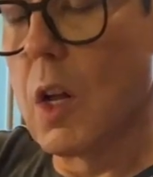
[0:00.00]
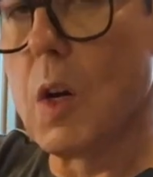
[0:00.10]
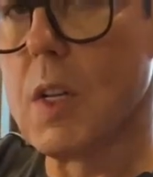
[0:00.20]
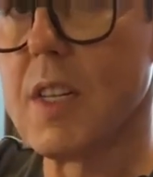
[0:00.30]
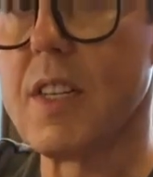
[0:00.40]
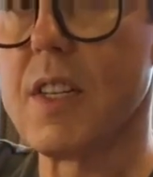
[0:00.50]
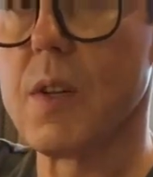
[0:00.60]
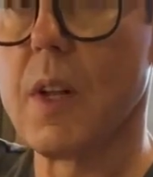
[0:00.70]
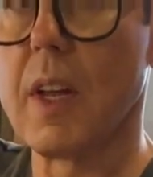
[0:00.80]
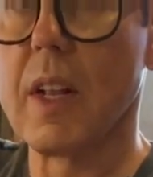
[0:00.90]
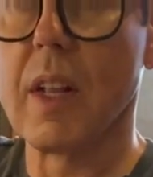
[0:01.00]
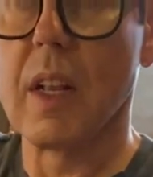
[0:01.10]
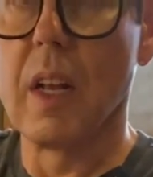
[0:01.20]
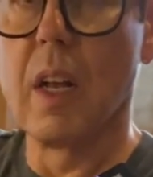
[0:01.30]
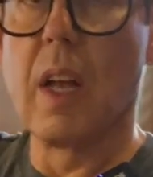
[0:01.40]
All the seasoning.
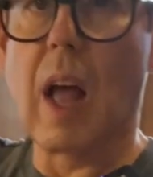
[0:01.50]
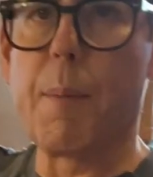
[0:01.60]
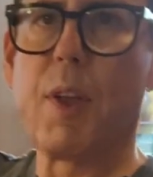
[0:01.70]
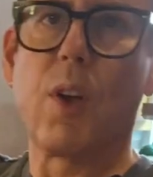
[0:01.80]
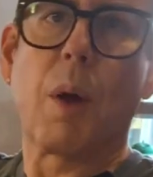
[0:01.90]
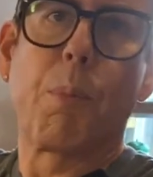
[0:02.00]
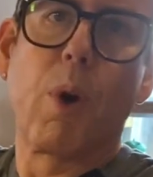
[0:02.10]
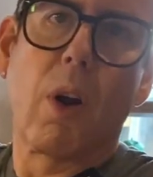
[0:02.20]
I mean, you can put